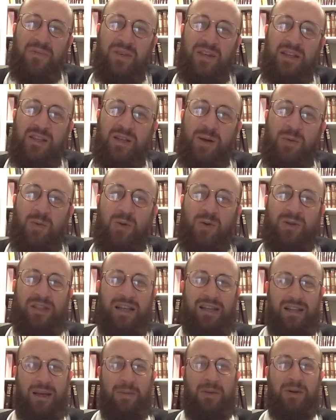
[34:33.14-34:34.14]
someone who
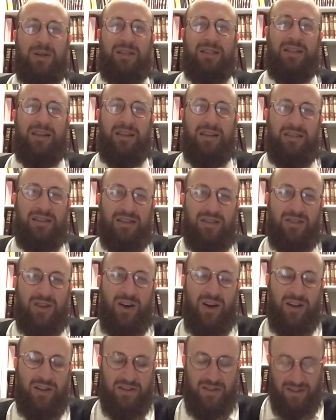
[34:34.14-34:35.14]
says, I'm going to see things as
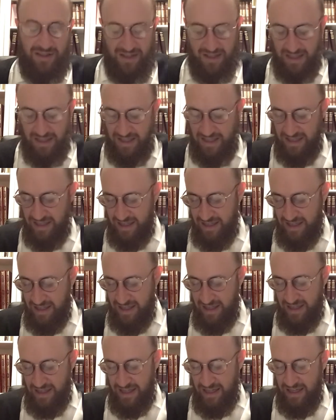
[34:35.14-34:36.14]
God does.
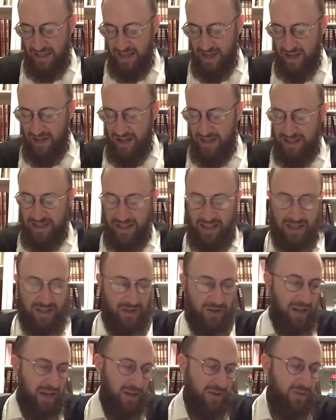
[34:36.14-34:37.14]
And God says,
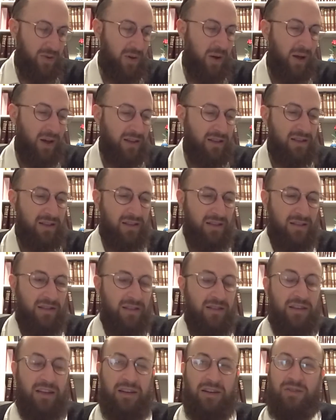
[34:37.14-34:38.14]
okay, fine.
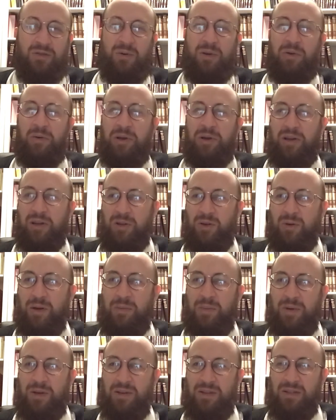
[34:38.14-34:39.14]
Here's where we can do
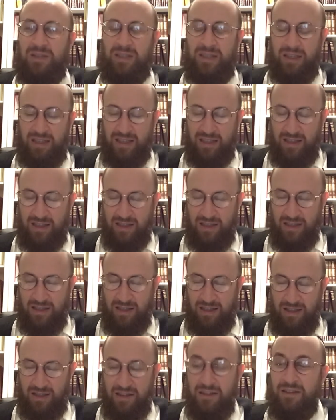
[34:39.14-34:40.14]
it, because
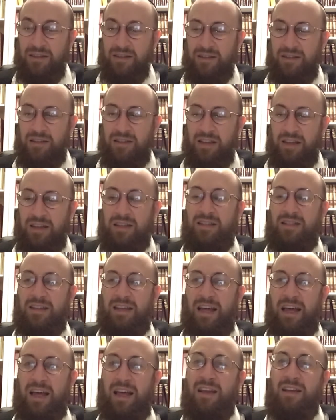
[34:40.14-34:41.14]
in this
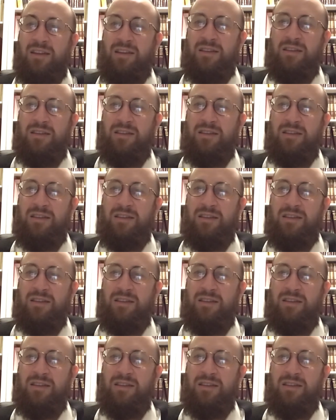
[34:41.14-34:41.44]
land,